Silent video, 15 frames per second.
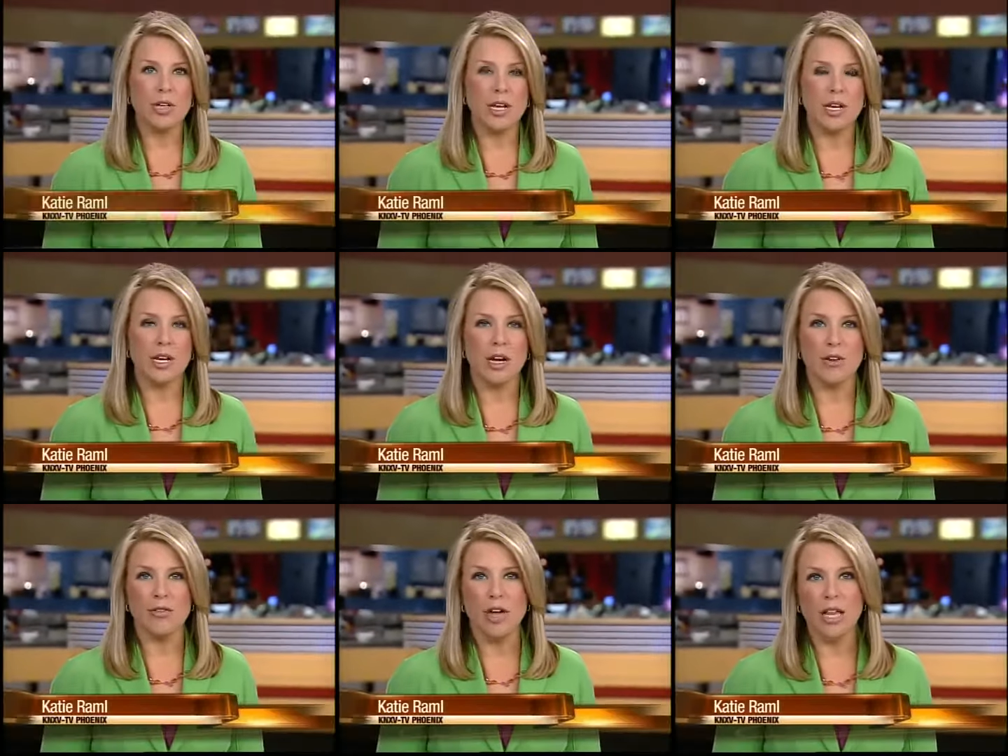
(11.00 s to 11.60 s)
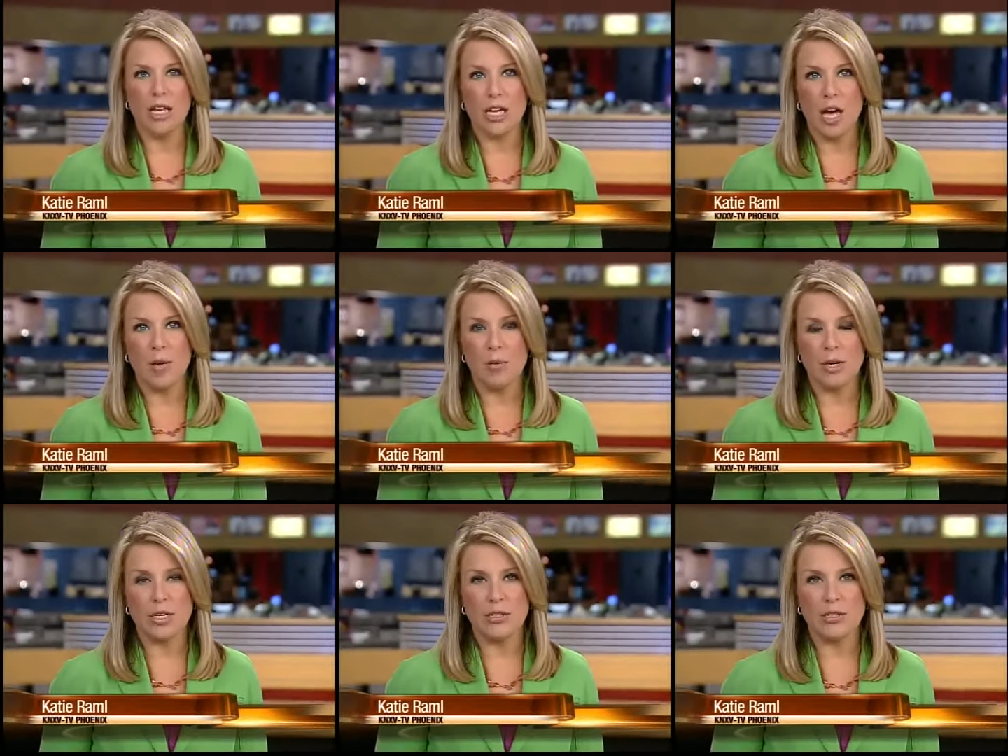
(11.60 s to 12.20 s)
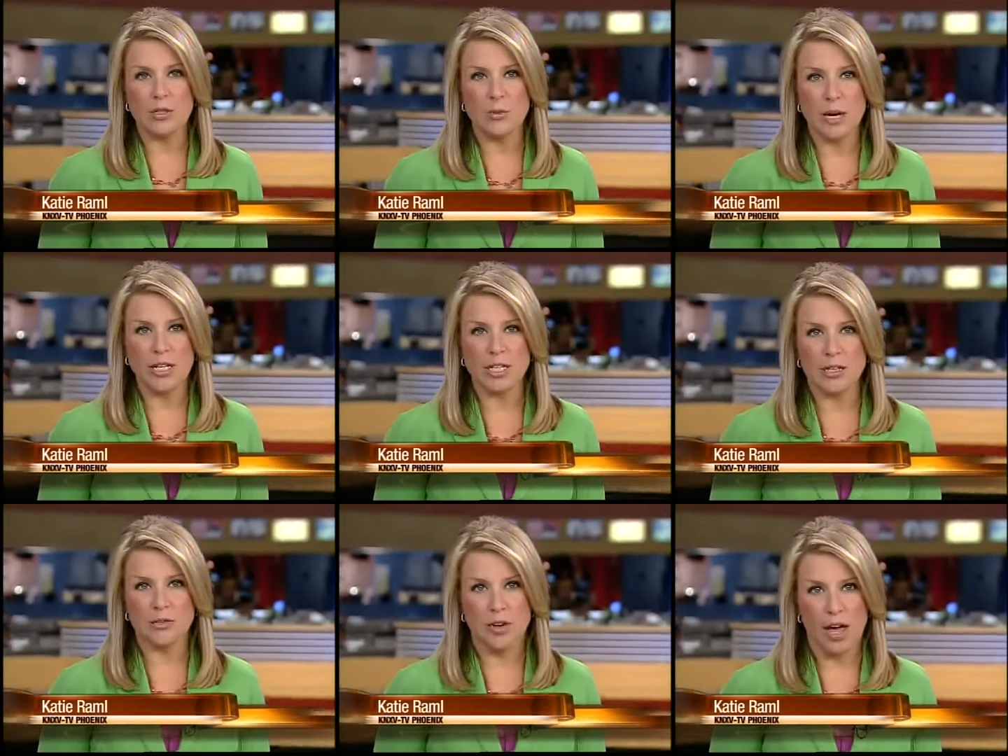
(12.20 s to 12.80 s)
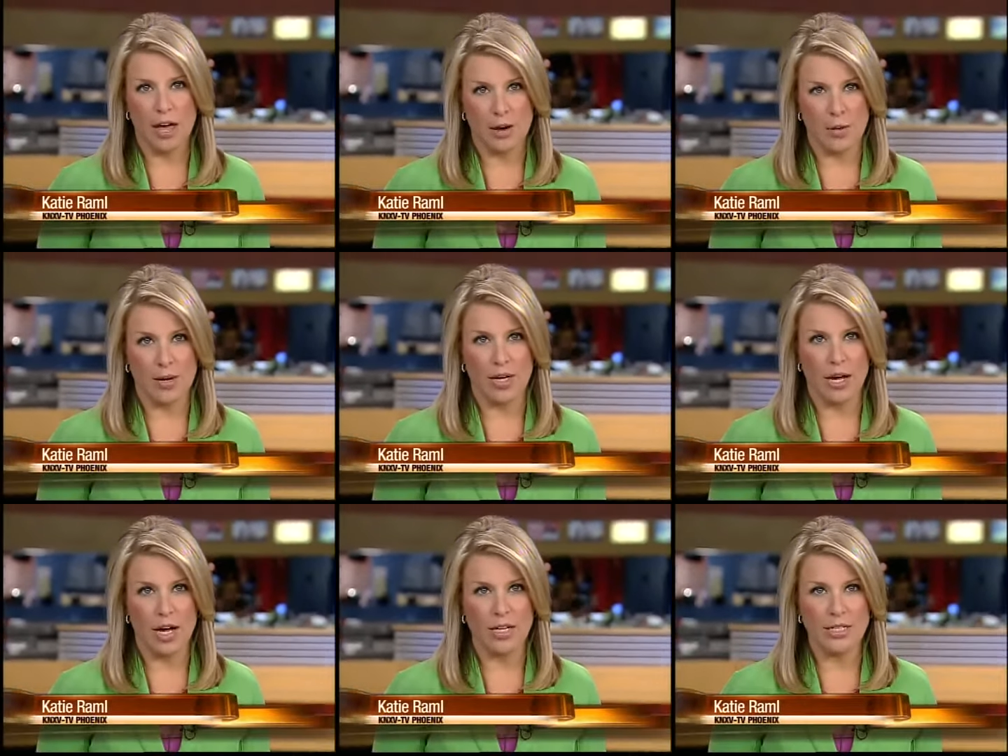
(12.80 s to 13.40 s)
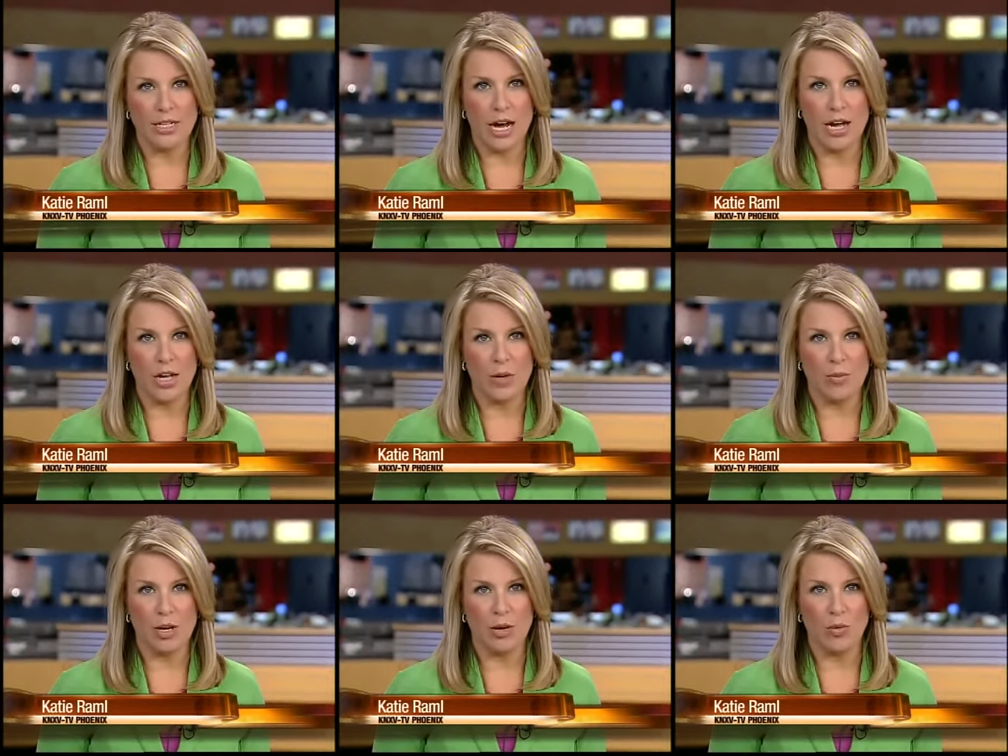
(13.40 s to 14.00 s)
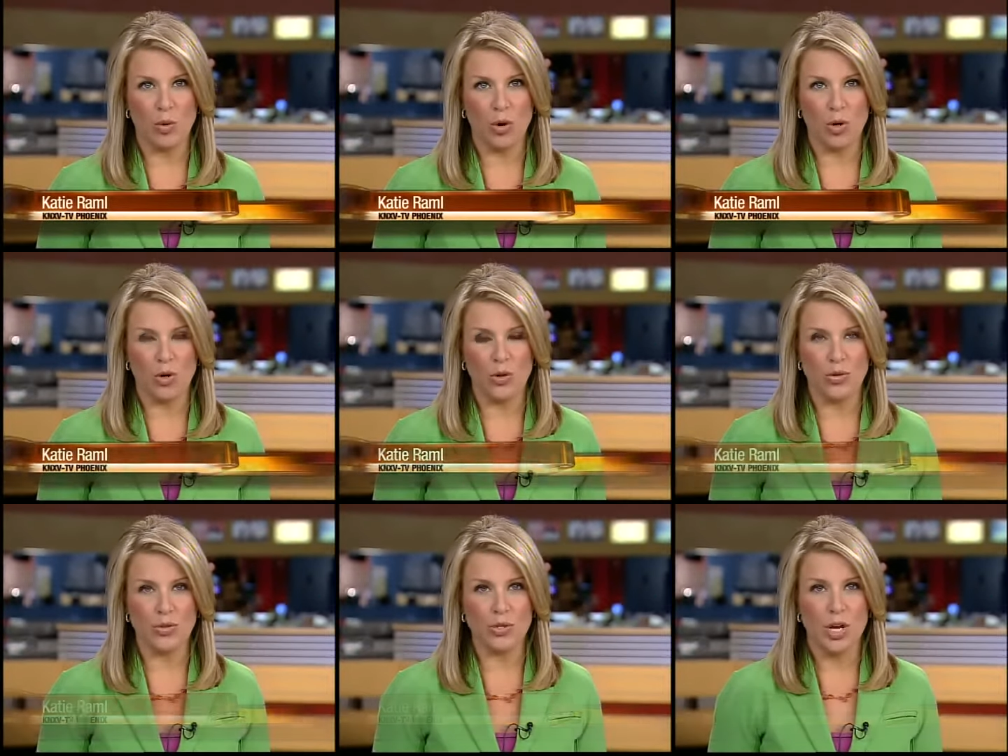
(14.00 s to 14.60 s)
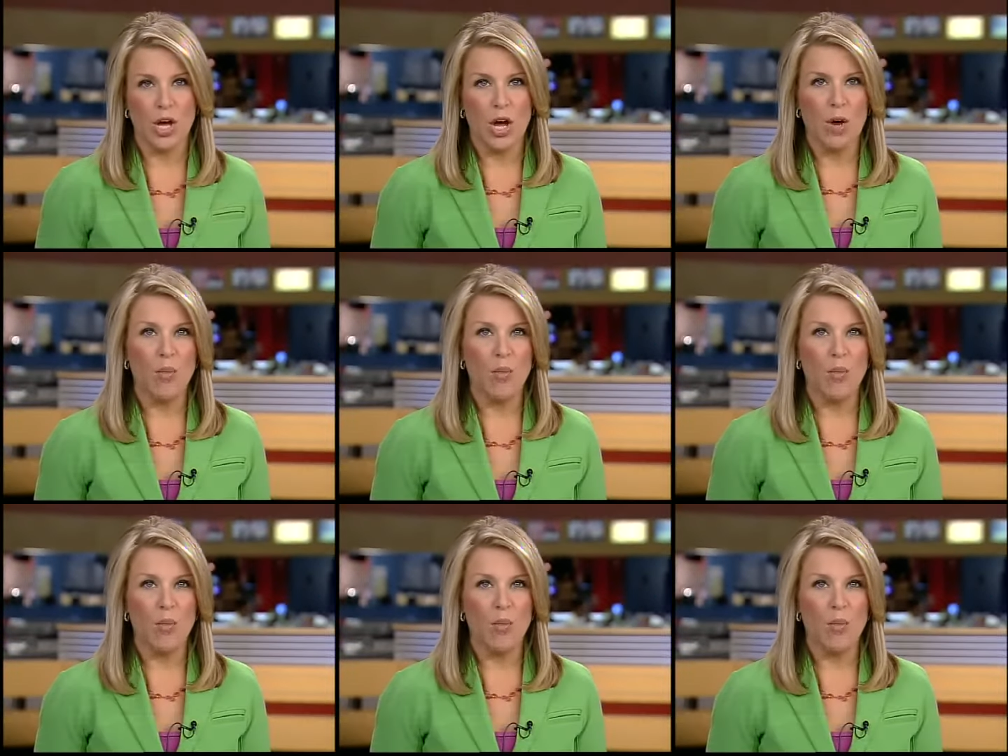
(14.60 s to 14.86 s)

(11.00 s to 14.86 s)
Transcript: descending on a Valley company suspected of hiring undocumented workers.